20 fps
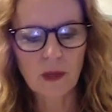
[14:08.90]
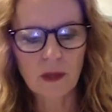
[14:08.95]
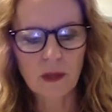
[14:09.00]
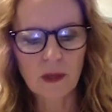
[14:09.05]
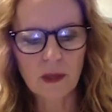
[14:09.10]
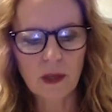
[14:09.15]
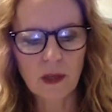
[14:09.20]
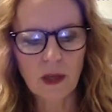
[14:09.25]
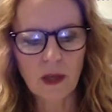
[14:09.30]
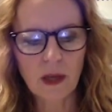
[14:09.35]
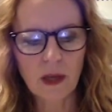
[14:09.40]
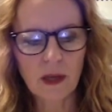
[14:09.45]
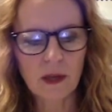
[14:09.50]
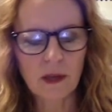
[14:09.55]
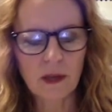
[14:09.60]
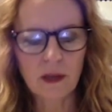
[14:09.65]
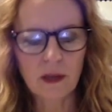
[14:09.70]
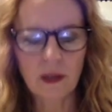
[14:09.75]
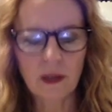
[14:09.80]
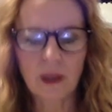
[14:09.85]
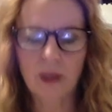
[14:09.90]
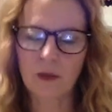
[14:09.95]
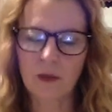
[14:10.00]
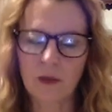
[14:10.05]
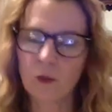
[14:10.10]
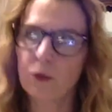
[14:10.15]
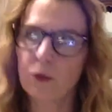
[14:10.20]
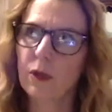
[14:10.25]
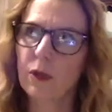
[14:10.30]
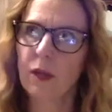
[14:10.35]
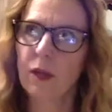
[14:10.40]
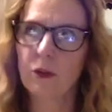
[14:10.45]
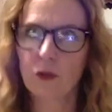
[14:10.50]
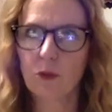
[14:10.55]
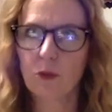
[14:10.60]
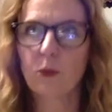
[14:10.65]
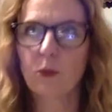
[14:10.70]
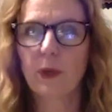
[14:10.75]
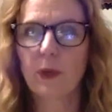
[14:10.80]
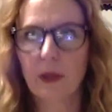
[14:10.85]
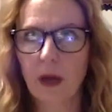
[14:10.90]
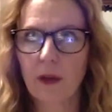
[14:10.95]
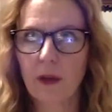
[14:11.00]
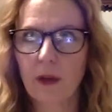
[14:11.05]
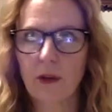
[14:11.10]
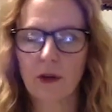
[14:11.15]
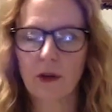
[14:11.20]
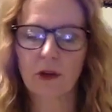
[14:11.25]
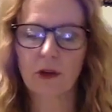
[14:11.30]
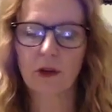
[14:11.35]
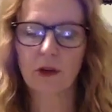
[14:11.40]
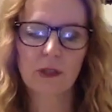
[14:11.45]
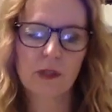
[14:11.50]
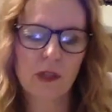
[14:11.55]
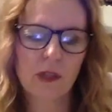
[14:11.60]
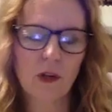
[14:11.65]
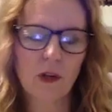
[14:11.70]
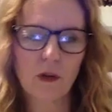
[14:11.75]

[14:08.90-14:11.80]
God and with others,